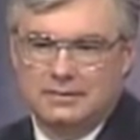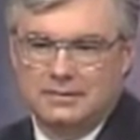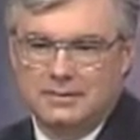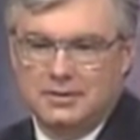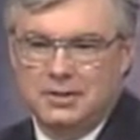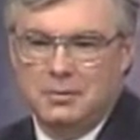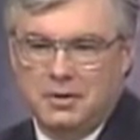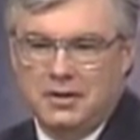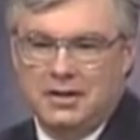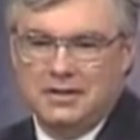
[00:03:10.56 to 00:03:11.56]
Because he would
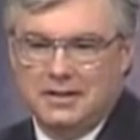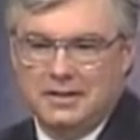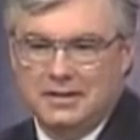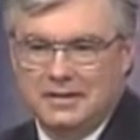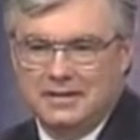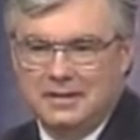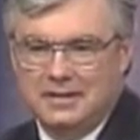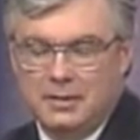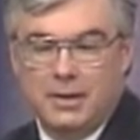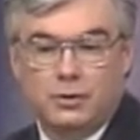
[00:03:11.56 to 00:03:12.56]
think
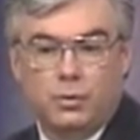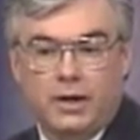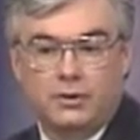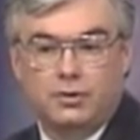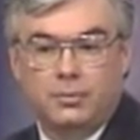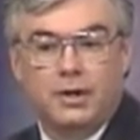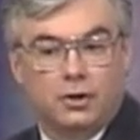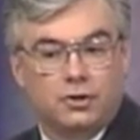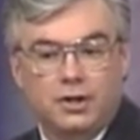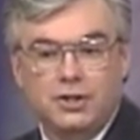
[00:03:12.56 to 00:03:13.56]
the best way to be a
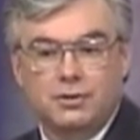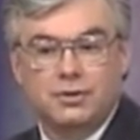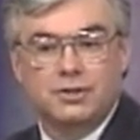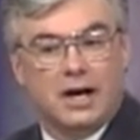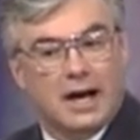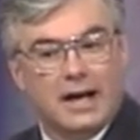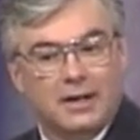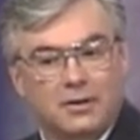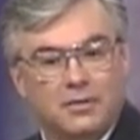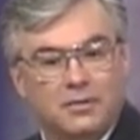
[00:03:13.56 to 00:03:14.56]
good teacher is to hide
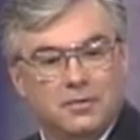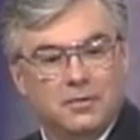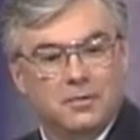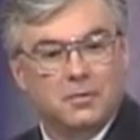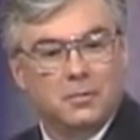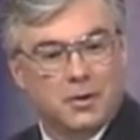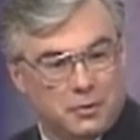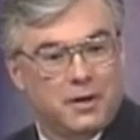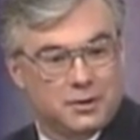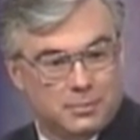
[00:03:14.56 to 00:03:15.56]
what you
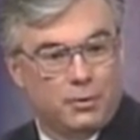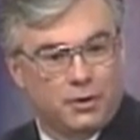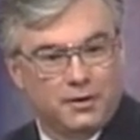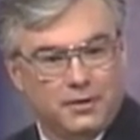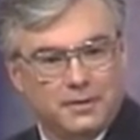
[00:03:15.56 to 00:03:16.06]
think is important.